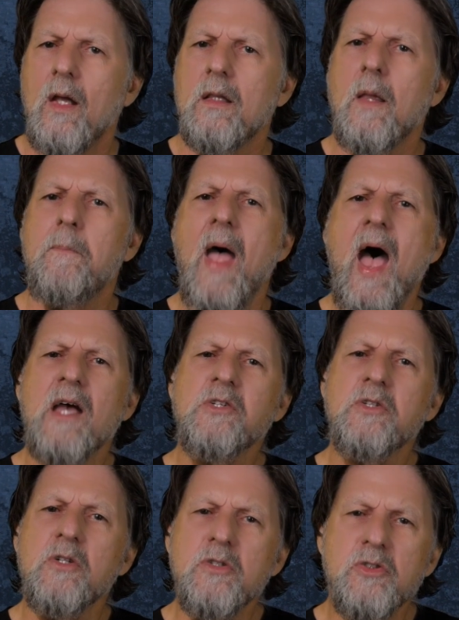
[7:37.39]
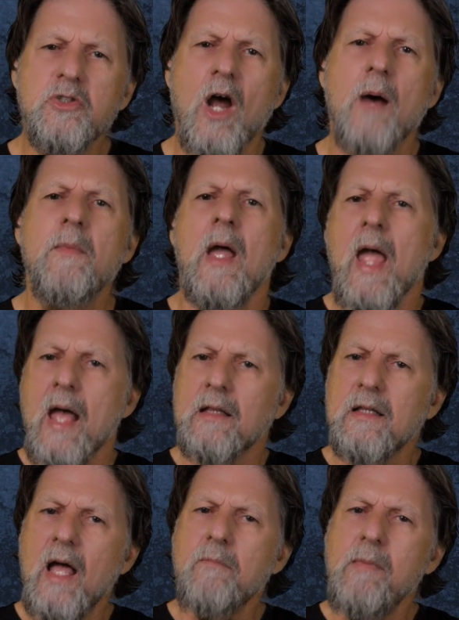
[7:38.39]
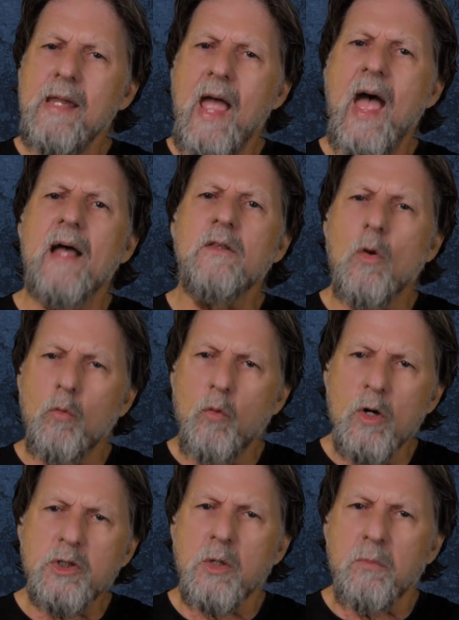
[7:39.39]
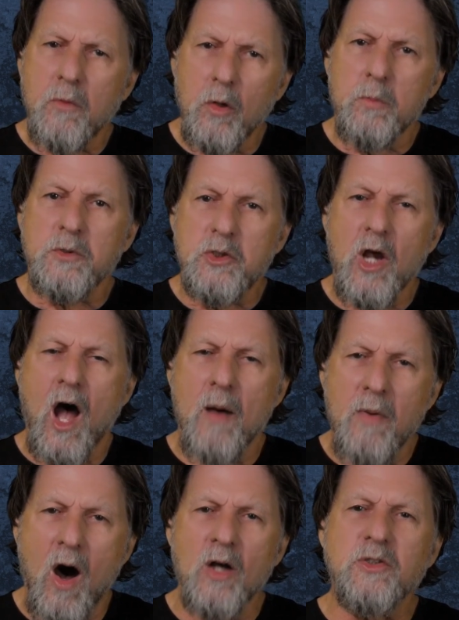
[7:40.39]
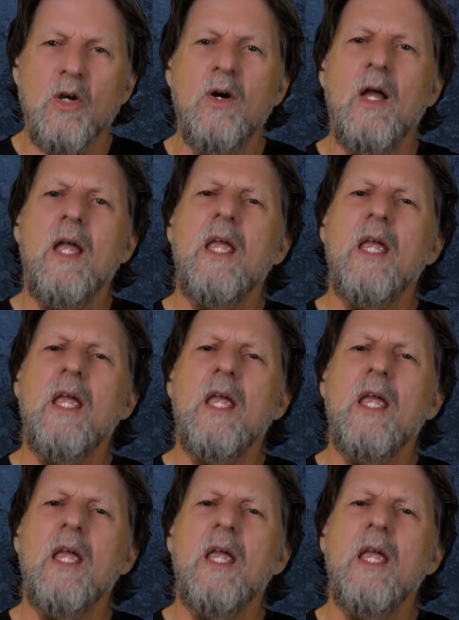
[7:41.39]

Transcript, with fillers: The pastor's job, and let me add the worship group's job also,